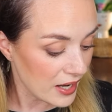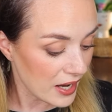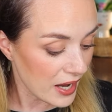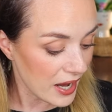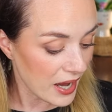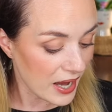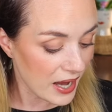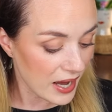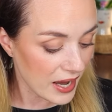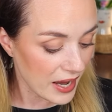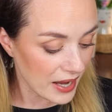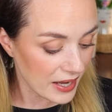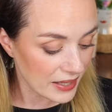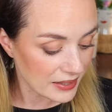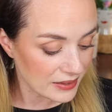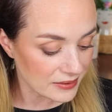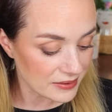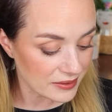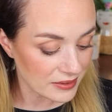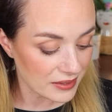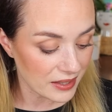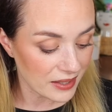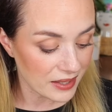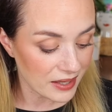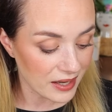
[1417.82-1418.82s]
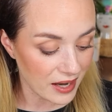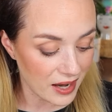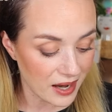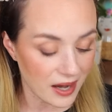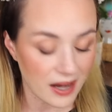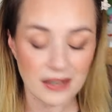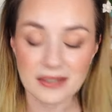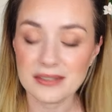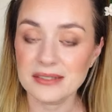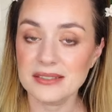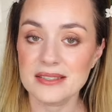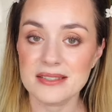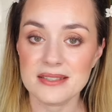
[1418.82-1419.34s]
And
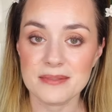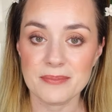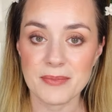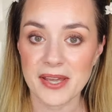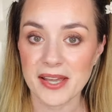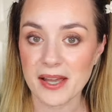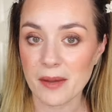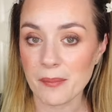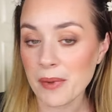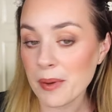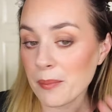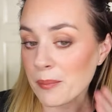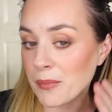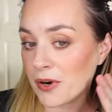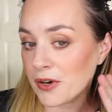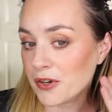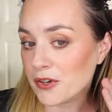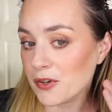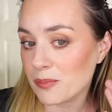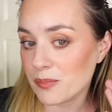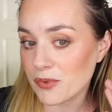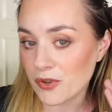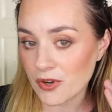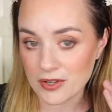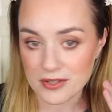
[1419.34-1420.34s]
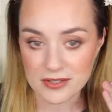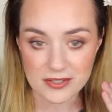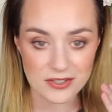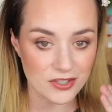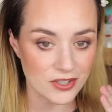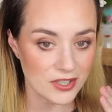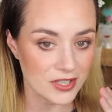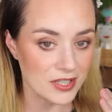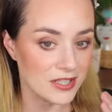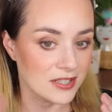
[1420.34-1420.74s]
this Makeup by Mario bronzer